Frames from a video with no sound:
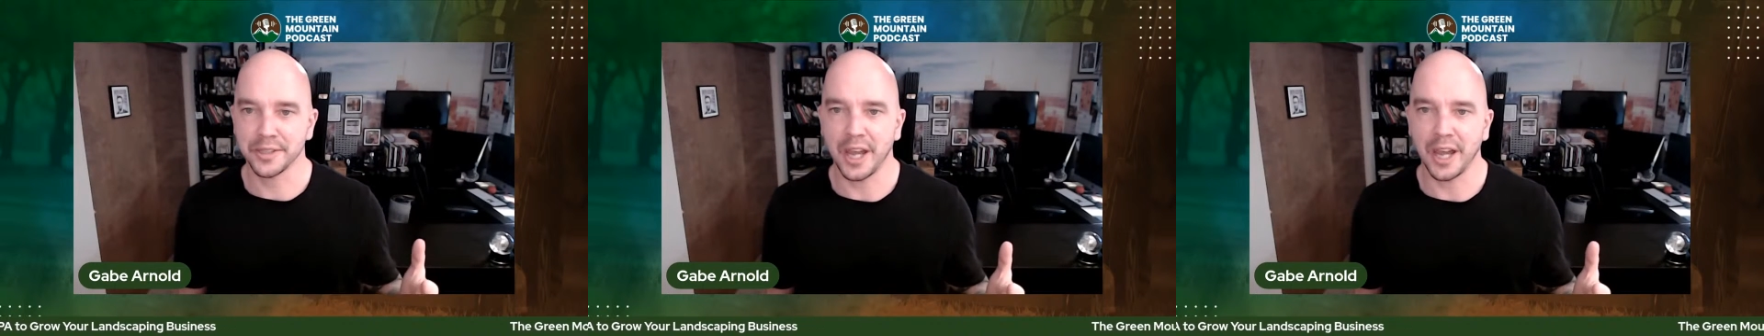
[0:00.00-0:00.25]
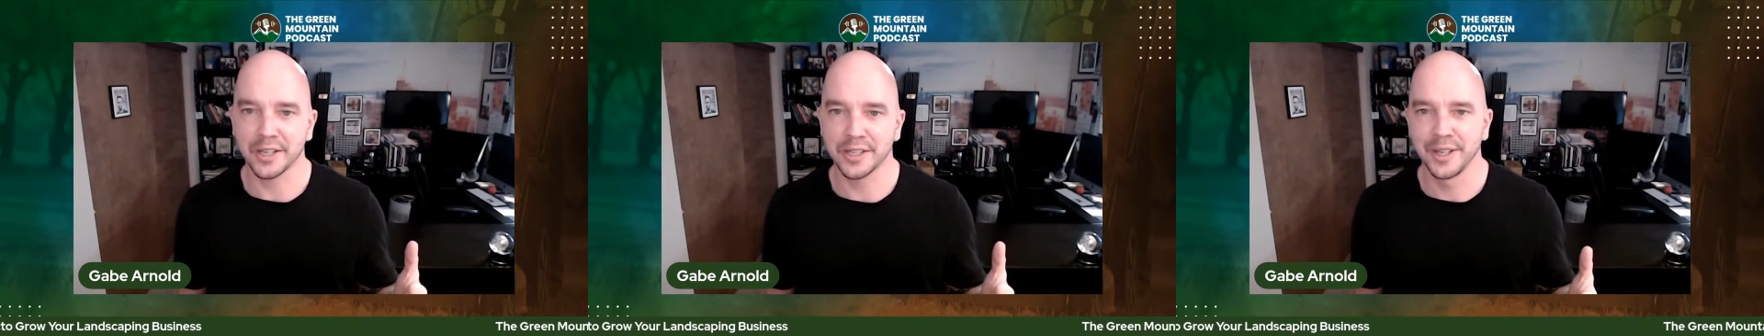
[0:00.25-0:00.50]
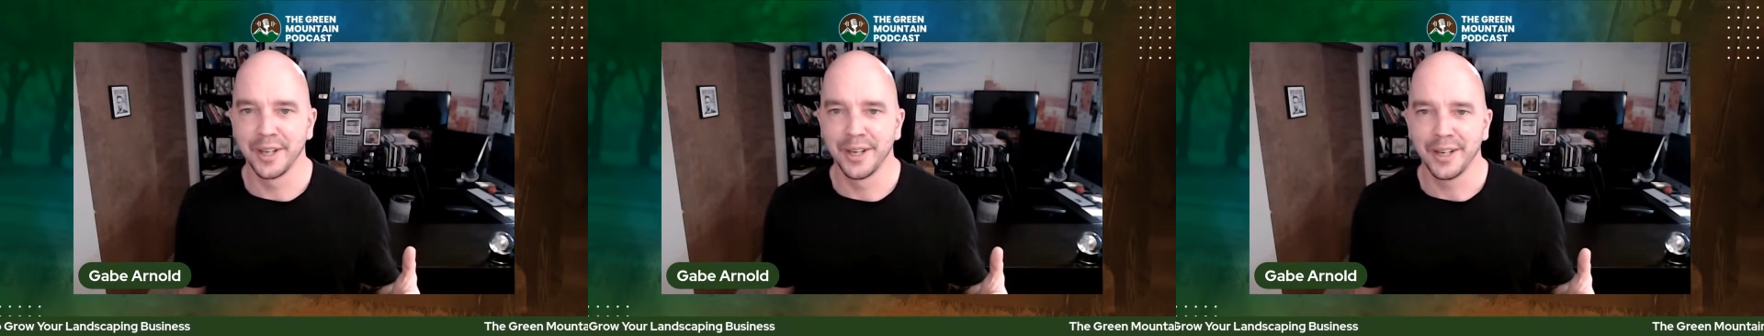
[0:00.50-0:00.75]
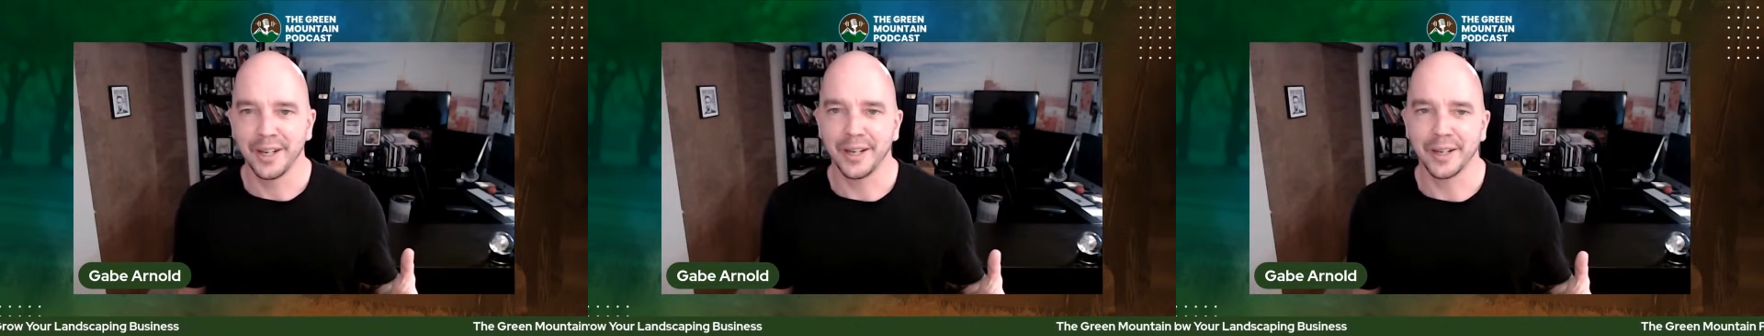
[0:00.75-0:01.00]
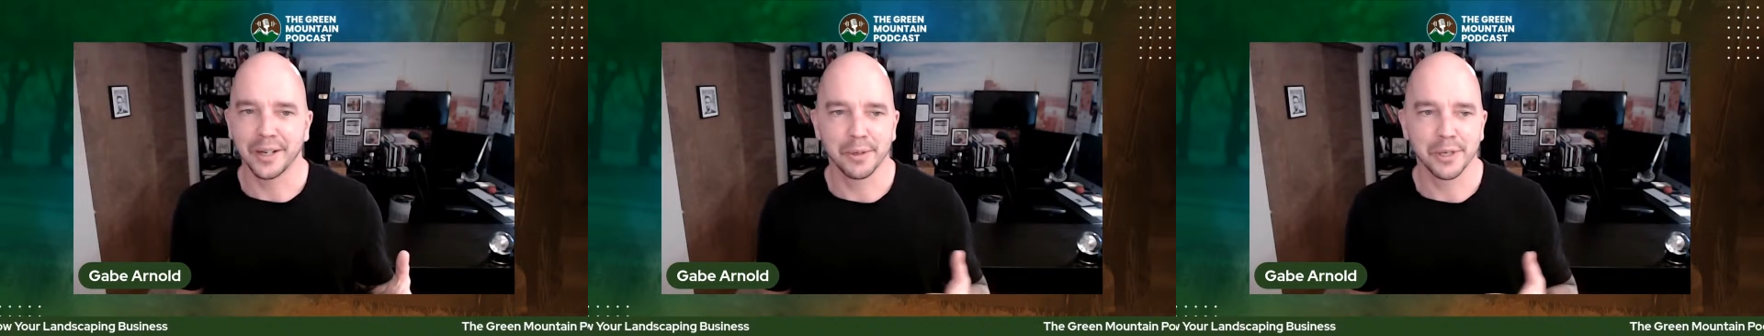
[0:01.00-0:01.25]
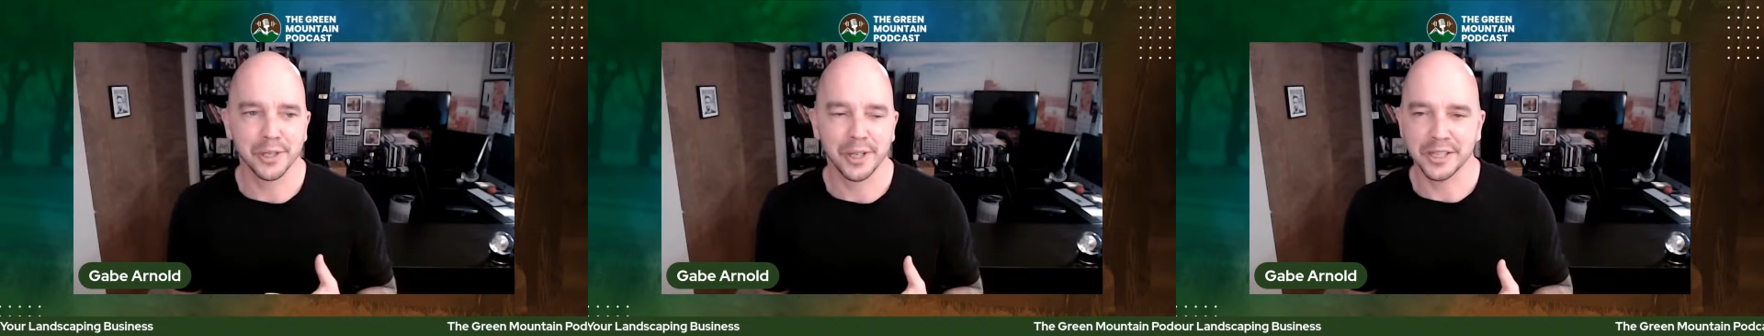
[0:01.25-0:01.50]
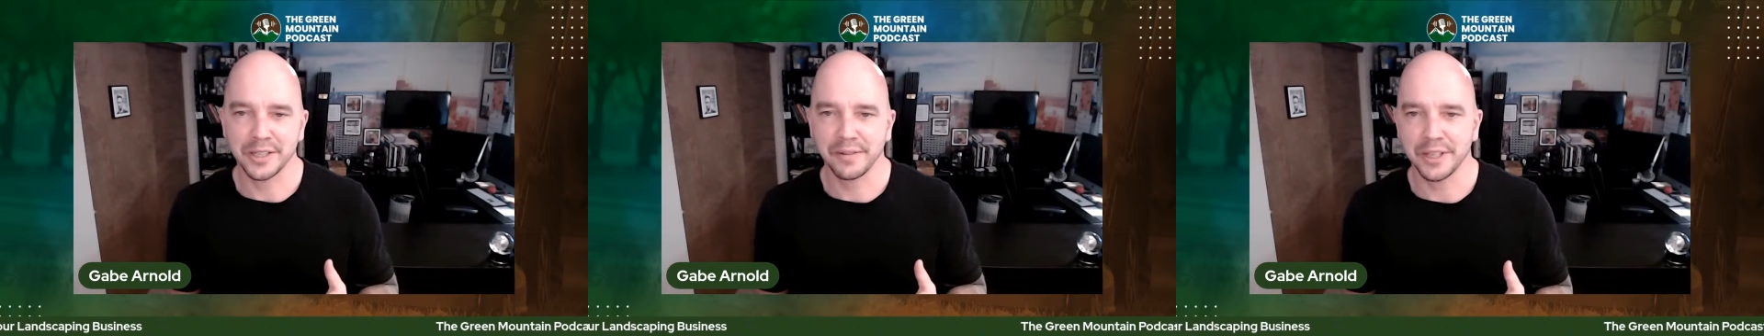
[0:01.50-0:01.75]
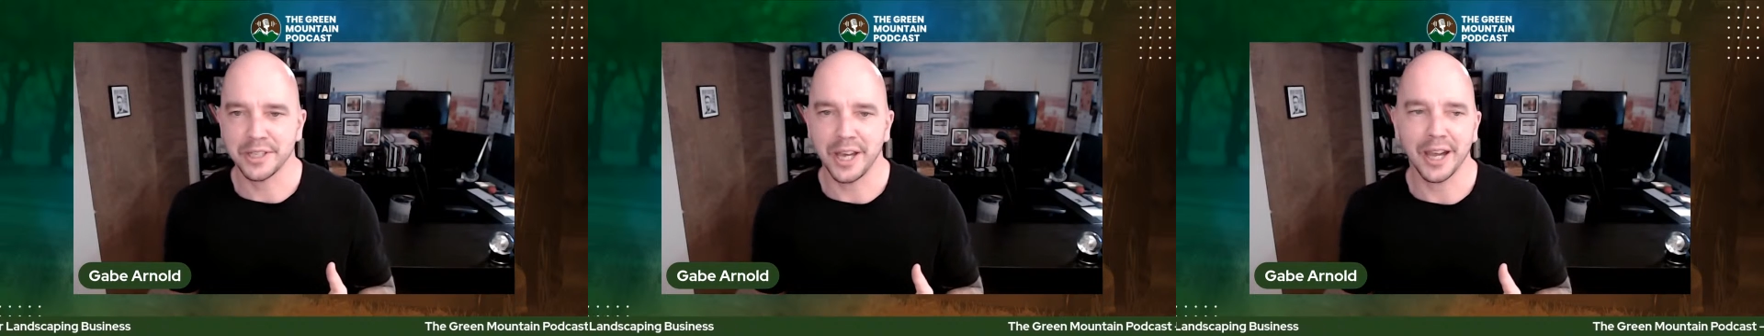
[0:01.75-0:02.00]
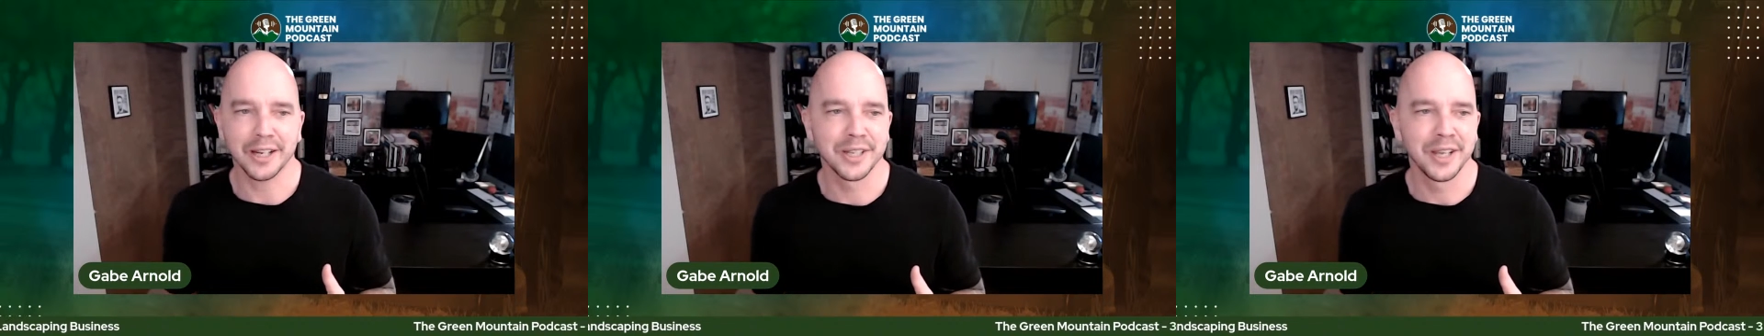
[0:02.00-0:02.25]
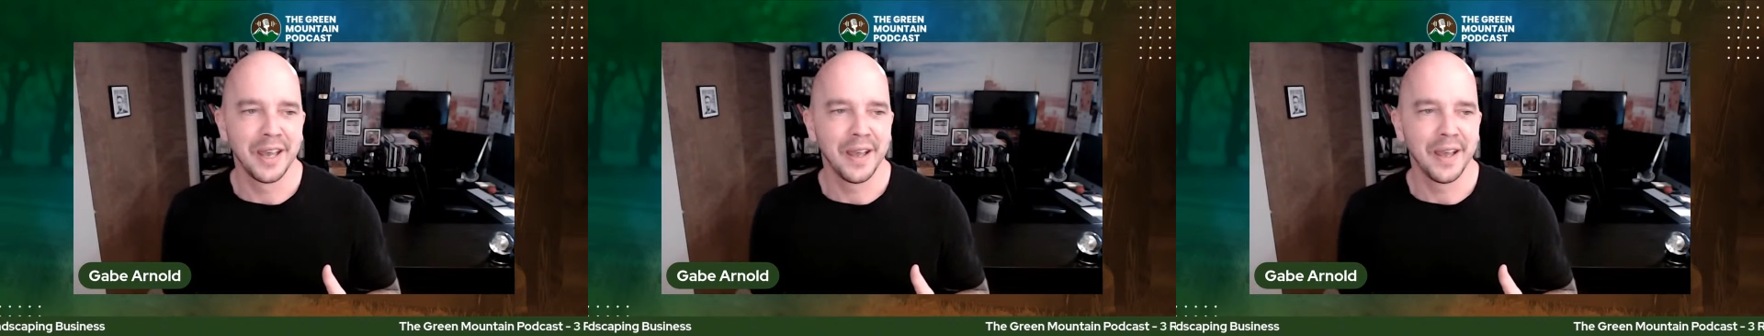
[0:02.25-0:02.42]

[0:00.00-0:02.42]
tax and commercial activity tax,